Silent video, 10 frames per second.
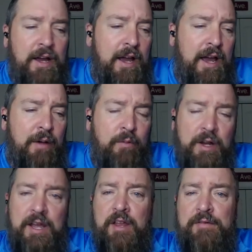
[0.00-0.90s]

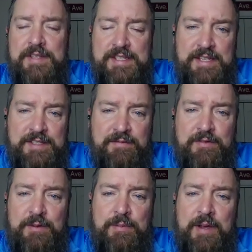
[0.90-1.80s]
One hell of a season
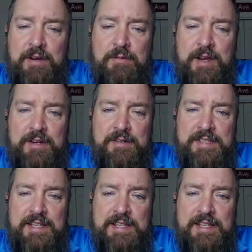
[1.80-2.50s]
for the Penn Quakers,